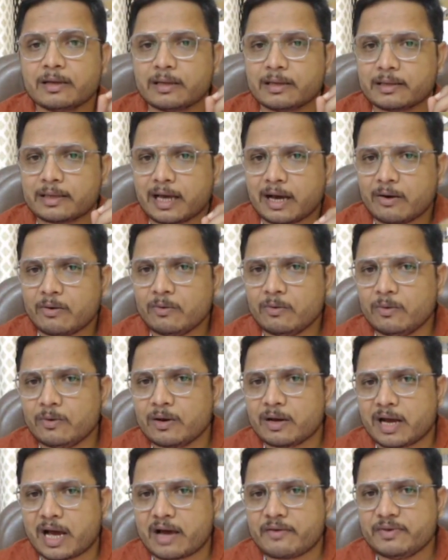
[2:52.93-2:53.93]
Now
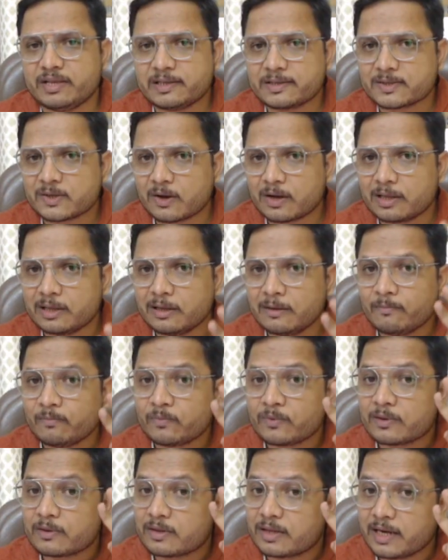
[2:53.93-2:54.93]
I will solve
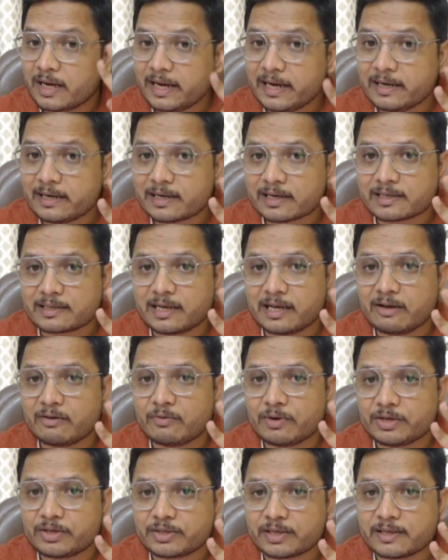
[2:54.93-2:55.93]
three interesting
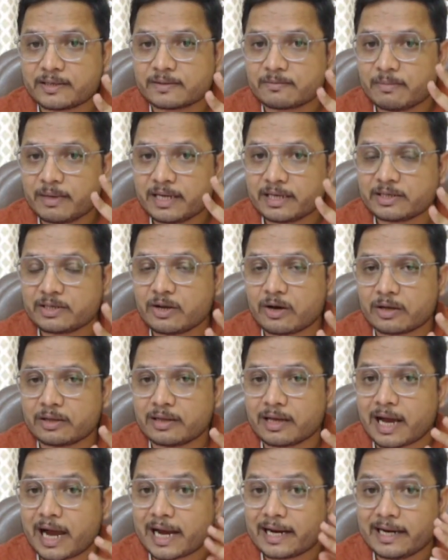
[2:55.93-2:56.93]
questions based
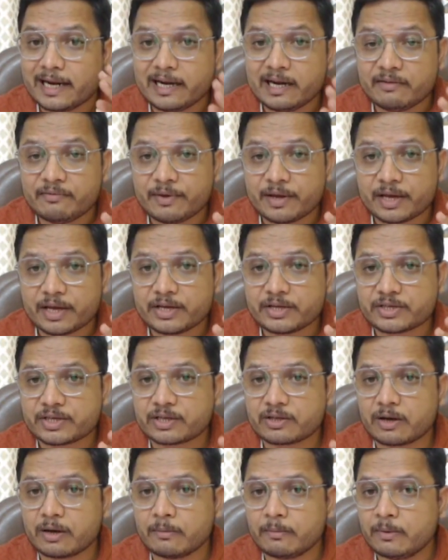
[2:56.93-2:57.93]
on
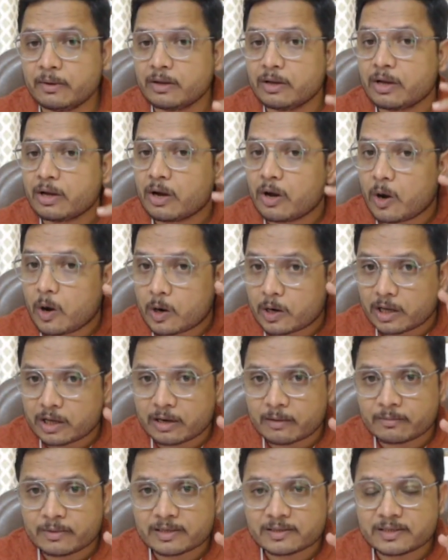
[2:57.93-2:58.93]
identification of order
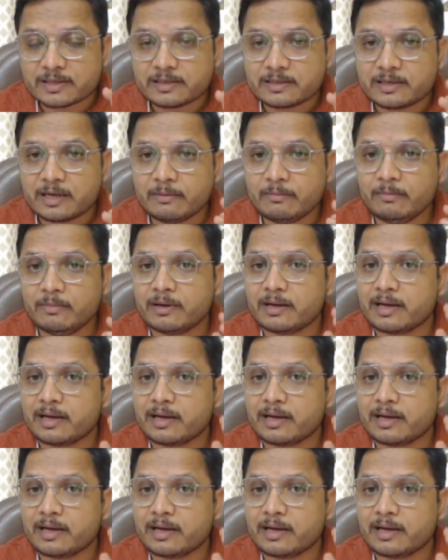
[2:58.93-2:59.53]
of the system